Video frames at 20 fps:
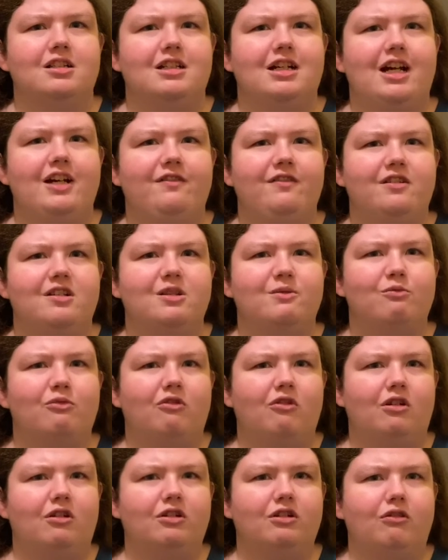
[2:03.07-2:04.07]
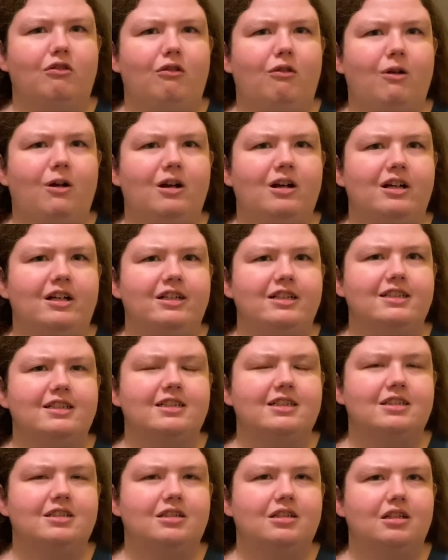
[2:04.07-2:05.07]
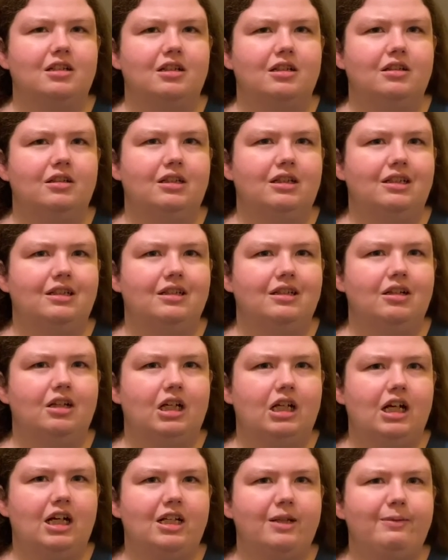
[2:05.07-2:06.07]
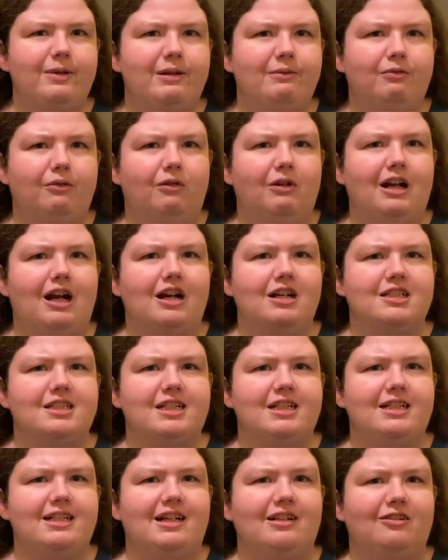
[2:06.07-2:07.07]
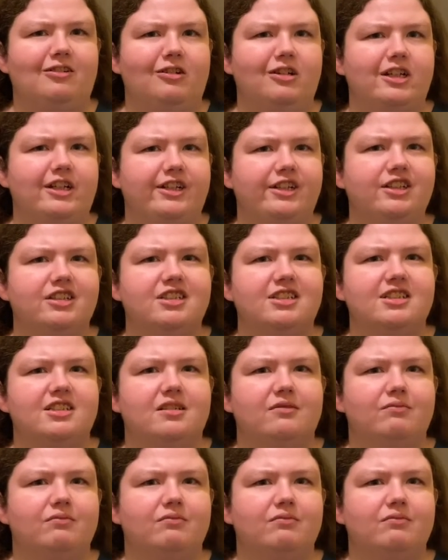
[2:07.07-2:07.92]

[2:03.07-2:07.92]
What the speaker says: I focus more on the auras of the people that are seeking out the readings.